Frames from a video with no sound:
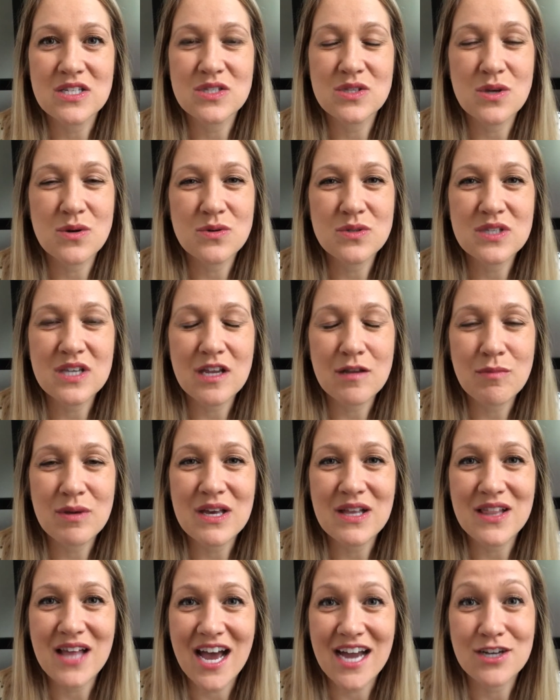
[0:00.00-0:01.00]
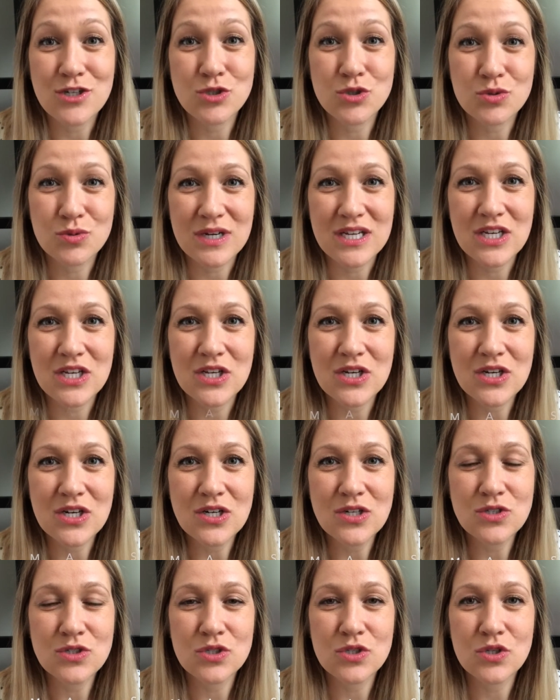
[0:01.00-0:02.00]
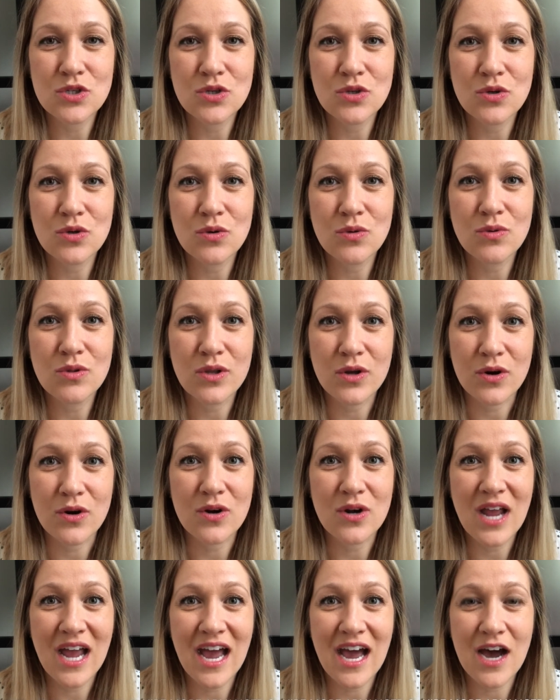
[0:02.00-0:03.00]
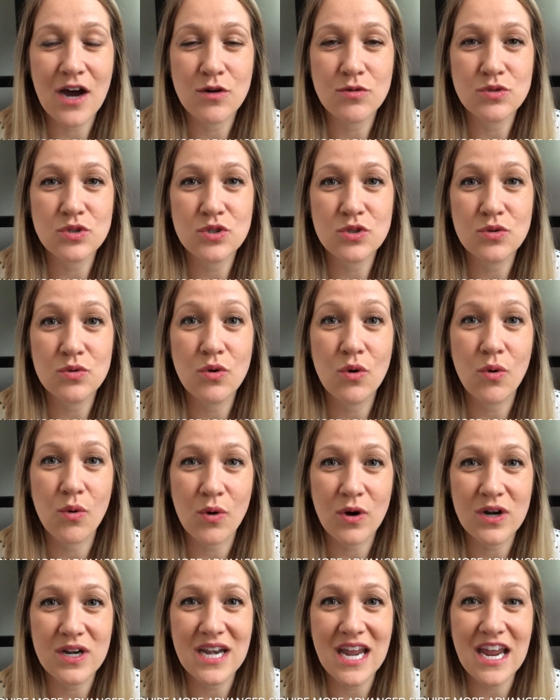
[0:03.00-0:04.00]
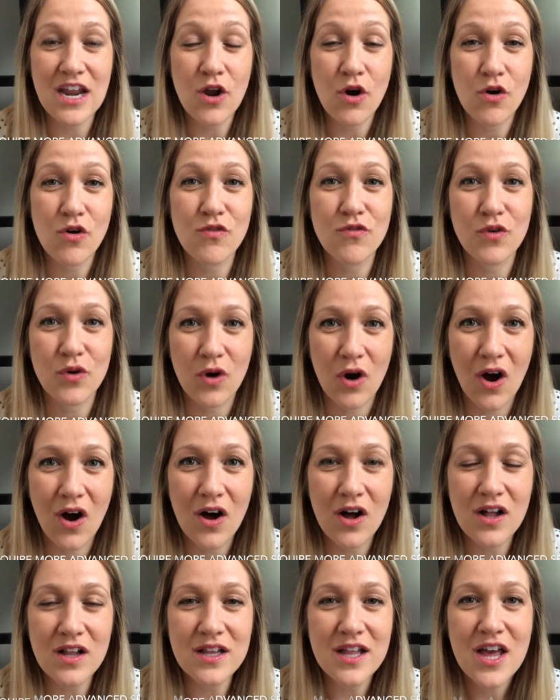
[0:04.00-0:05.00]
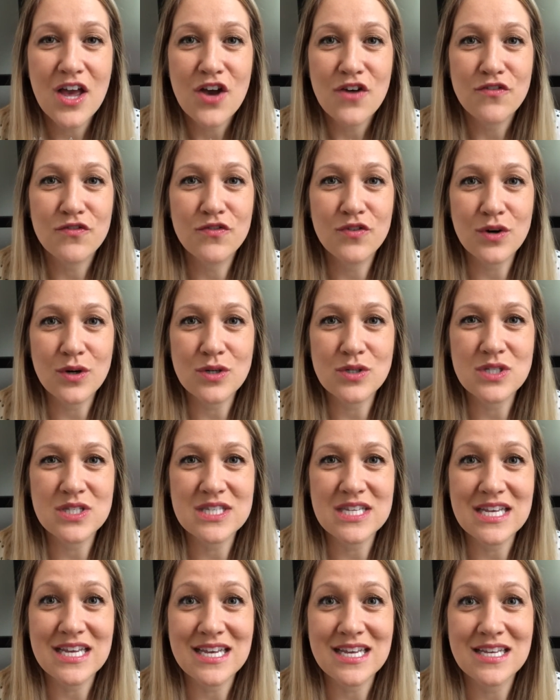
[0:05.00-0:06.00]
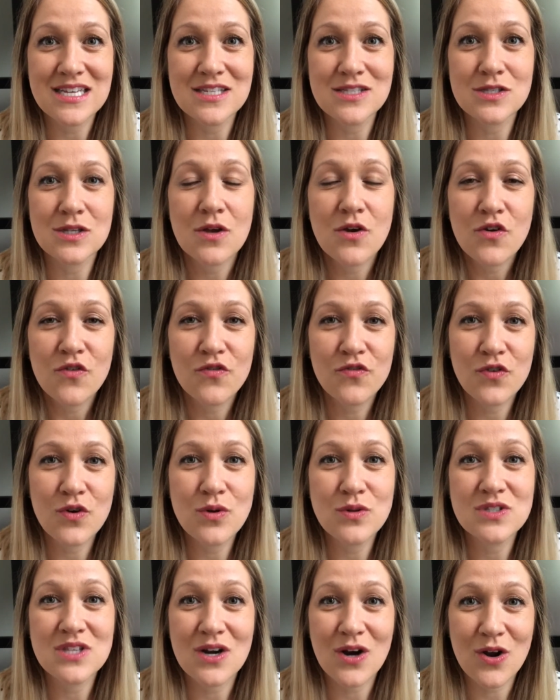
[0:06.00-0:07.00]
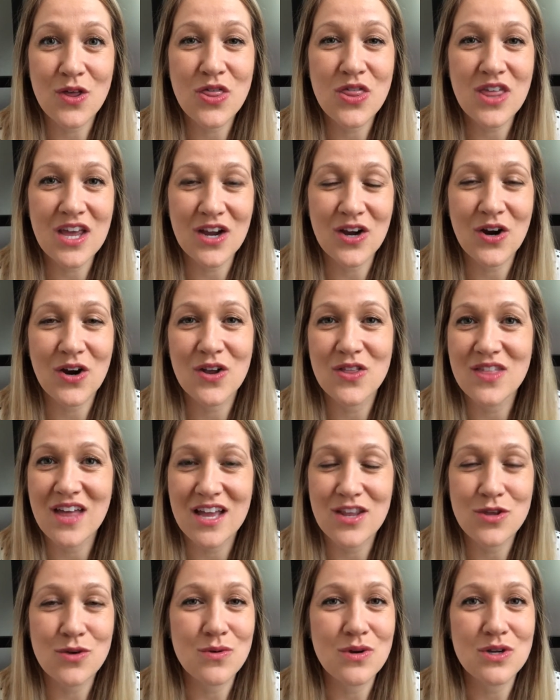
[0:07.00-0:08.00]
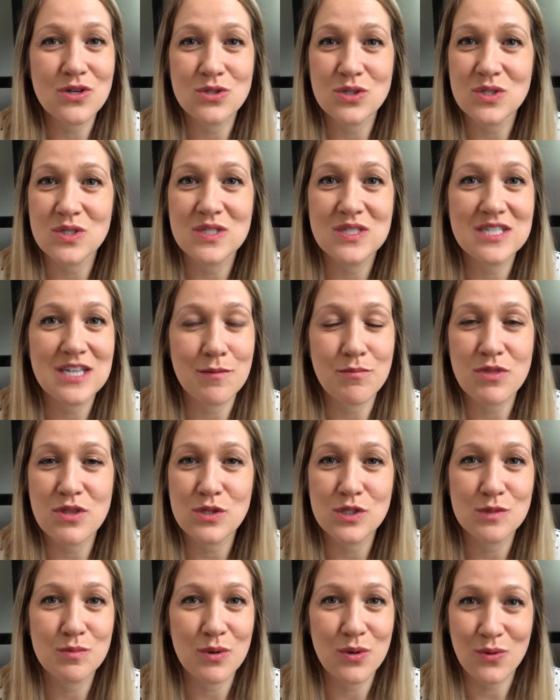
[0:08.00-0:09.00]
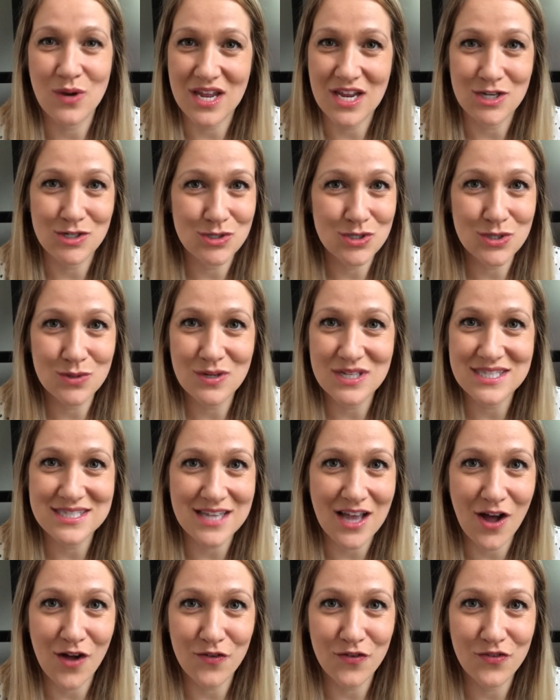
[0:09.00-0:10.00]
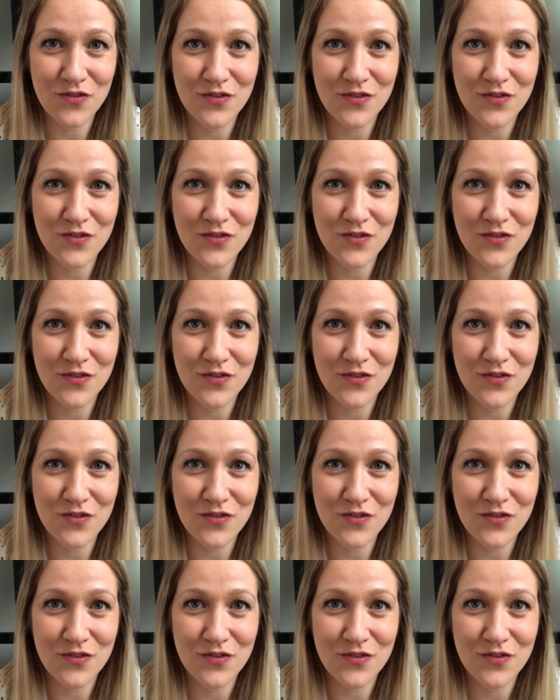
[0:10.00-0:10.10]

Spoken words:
those can be a lot trickier to learn how to coordinate overall versus foods that are thicker that you can just dip the spoon into itself.